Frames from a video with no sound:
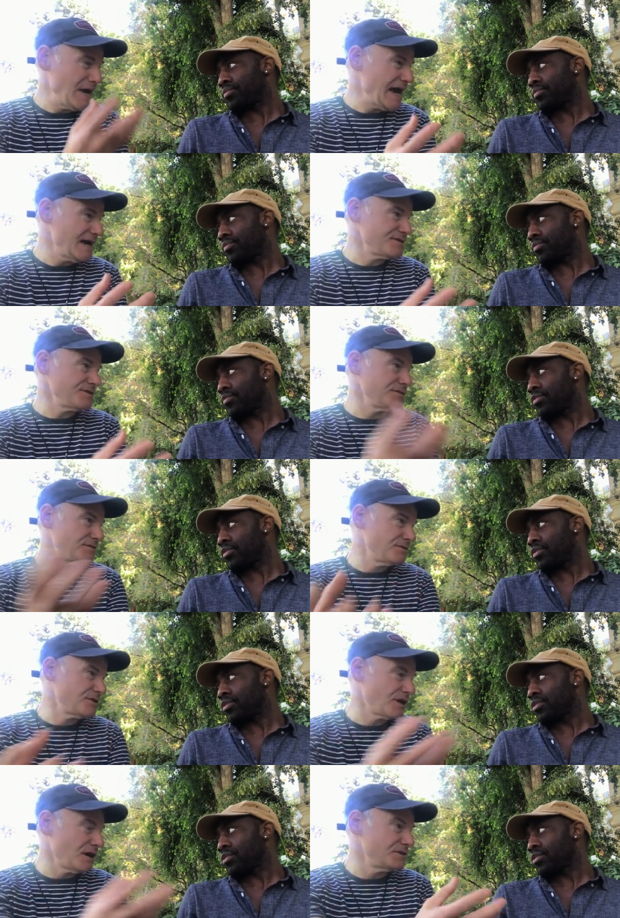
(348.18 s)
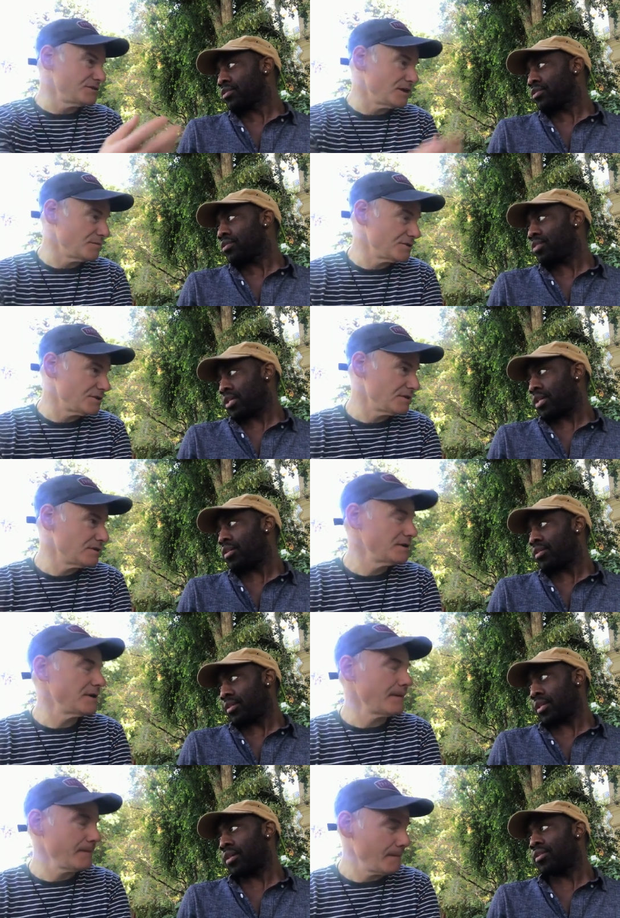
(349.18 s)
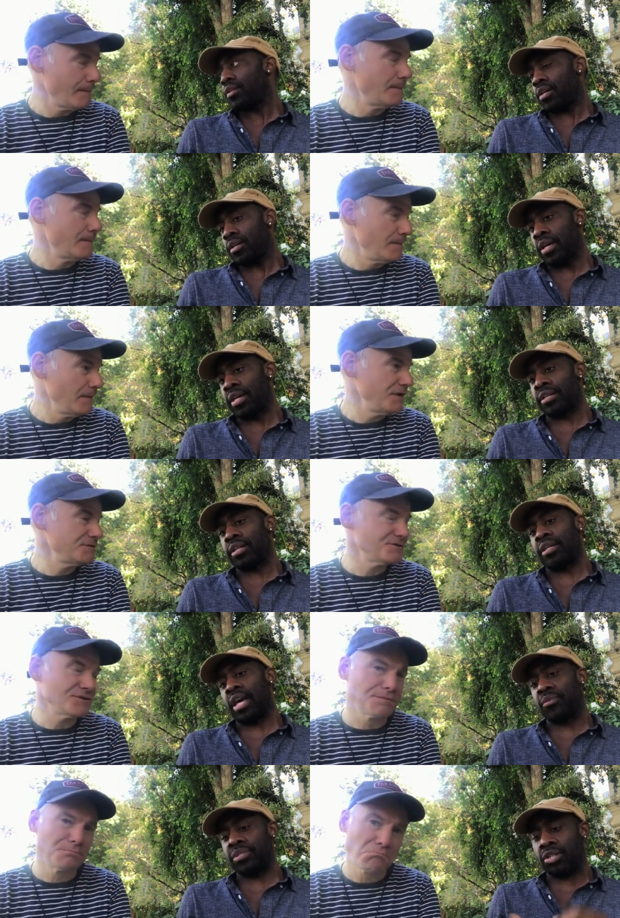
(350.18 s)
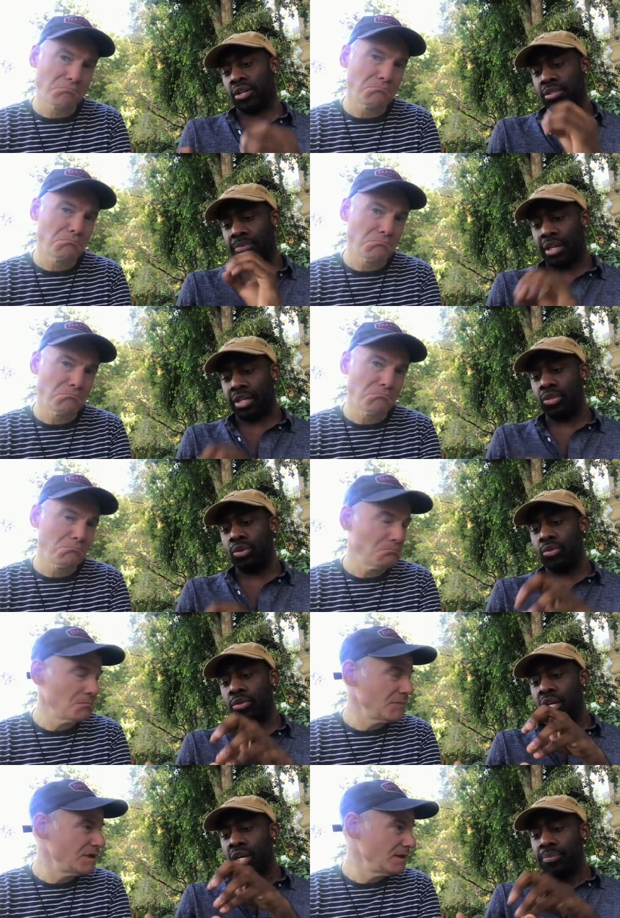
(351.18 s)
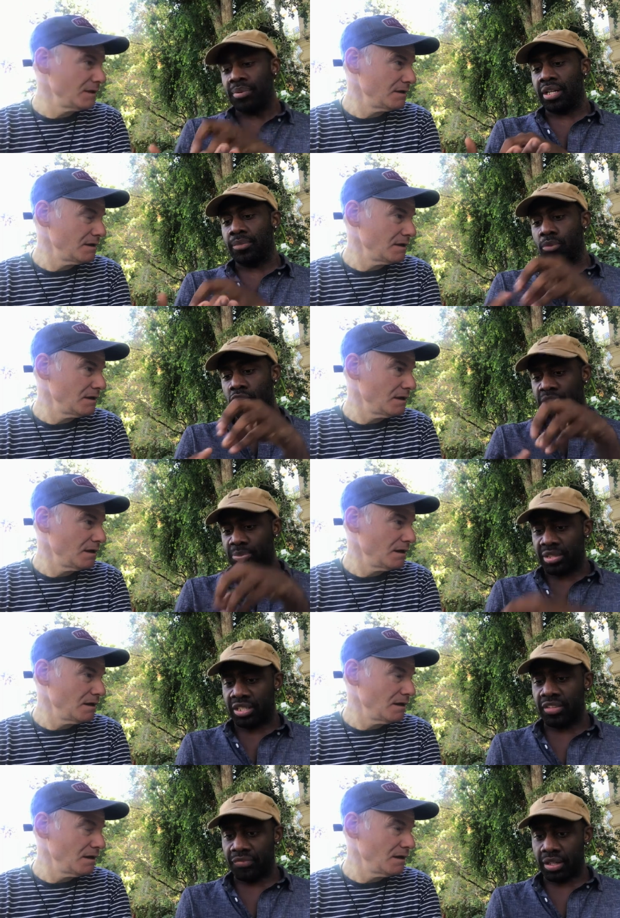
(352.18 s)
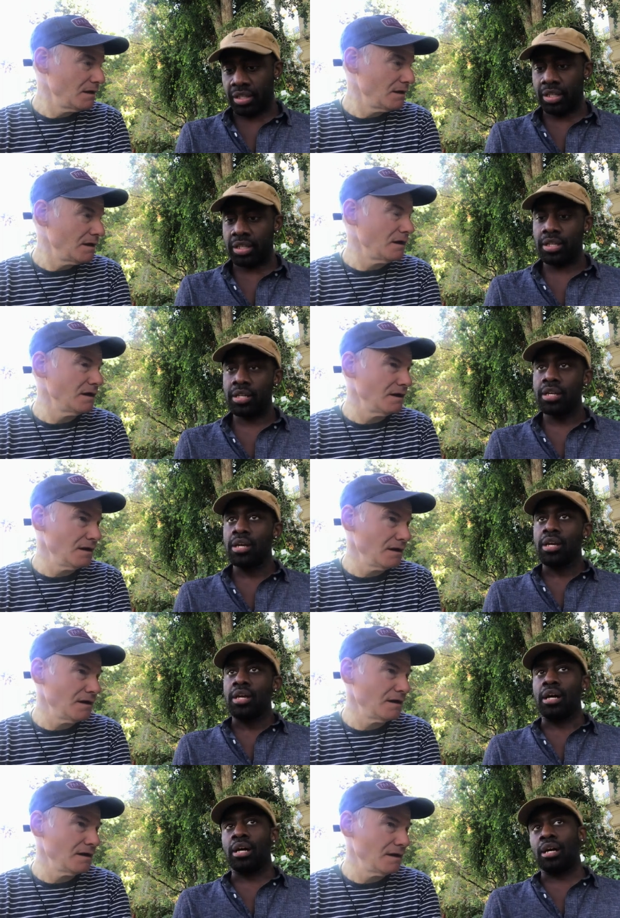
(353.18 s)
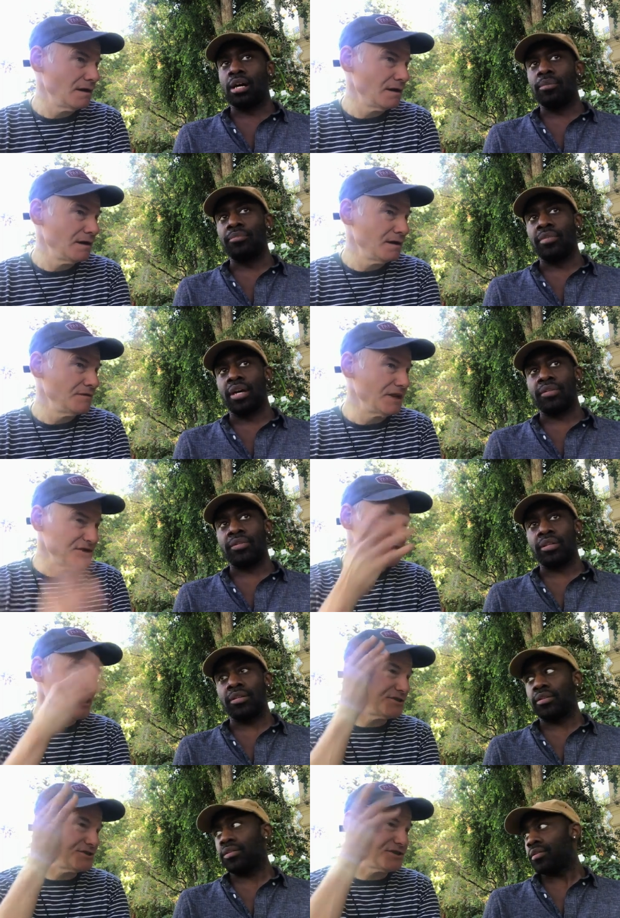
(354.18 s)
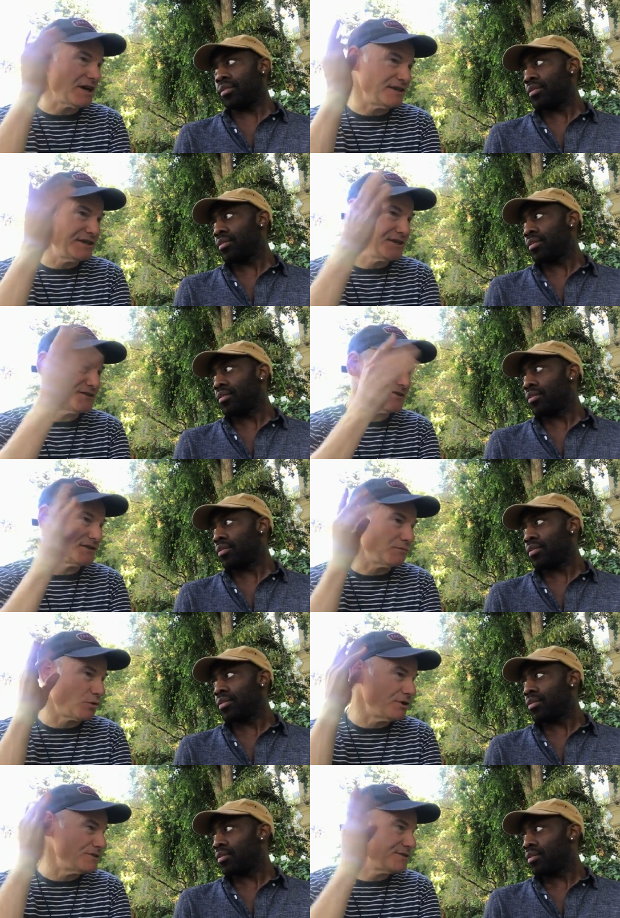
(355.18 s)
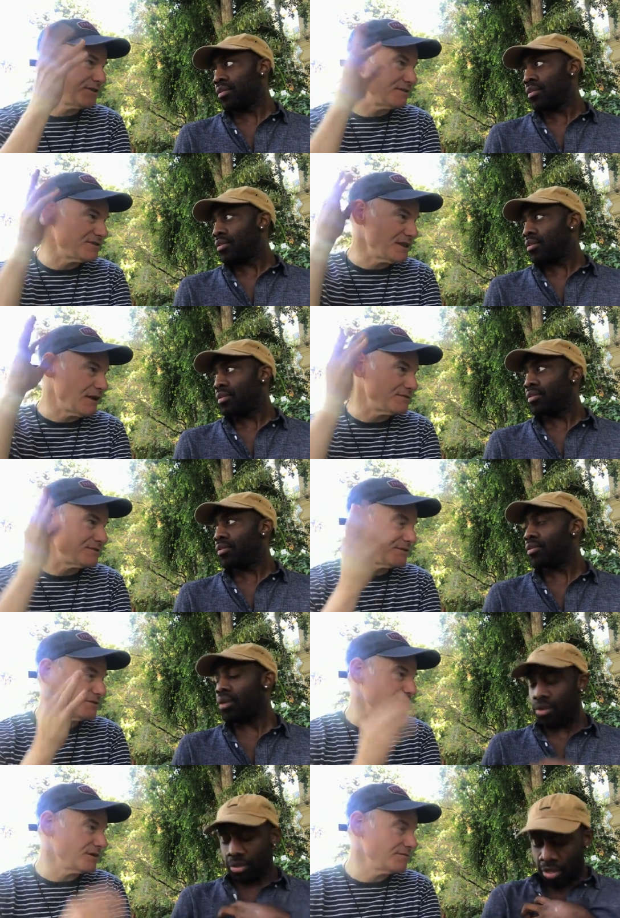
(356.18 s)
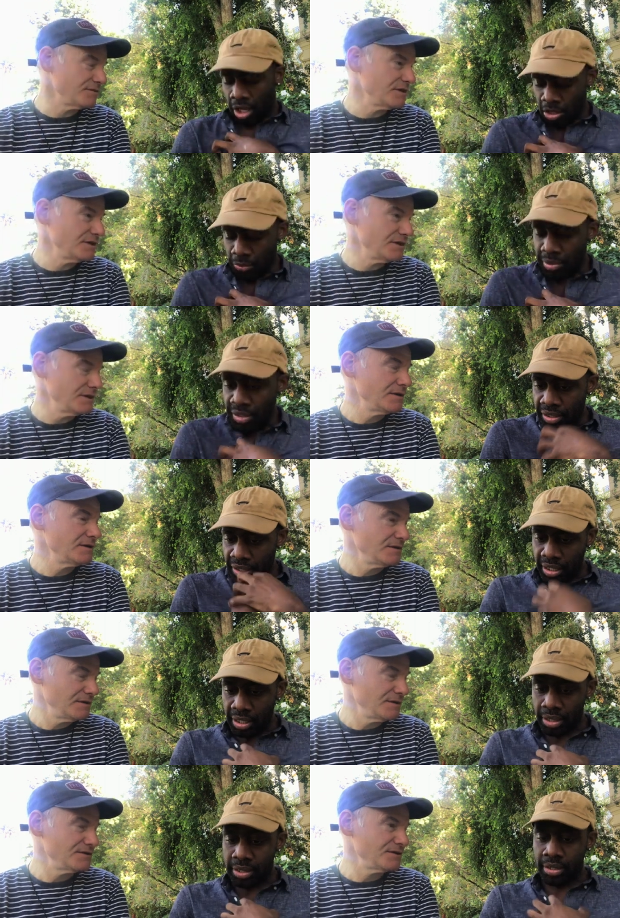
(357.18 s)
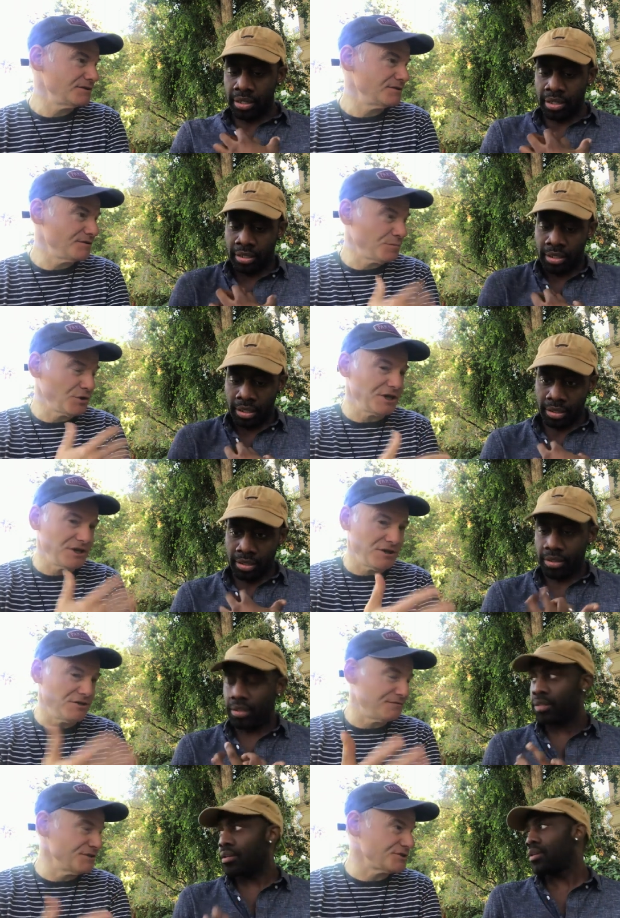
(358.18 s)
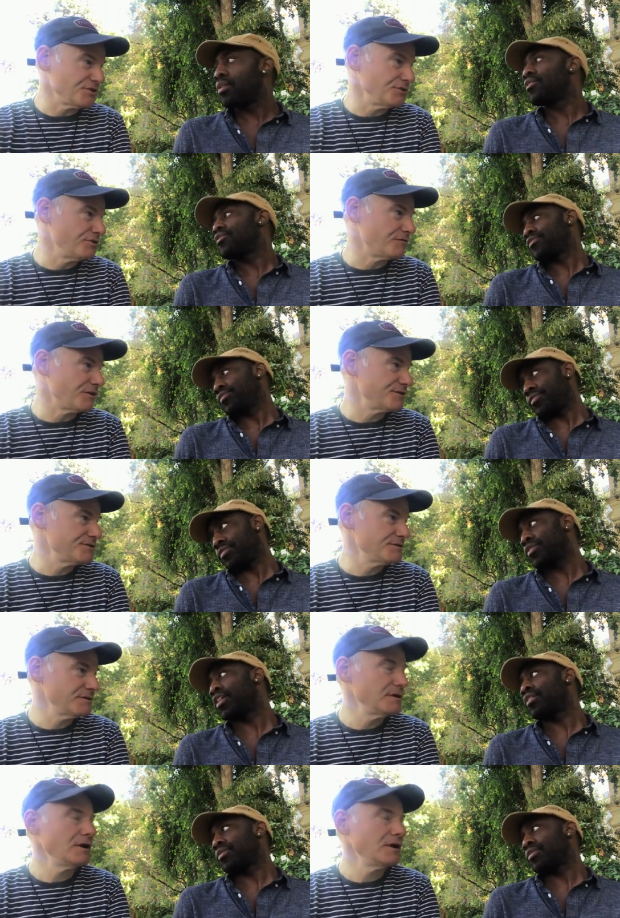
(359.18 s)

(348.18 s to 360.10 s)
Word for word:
Speaker 1: mass to the concepts. Yeah. Yeah. Yeah. yeah. And then that would start to make you Put it more specifically. Uh-huh.
Speaker 2: Um, and, and it's not just ideas and words and sounds. And no, stuff. now you're putting it here and, and, and putting it into the physical universe. Yeah.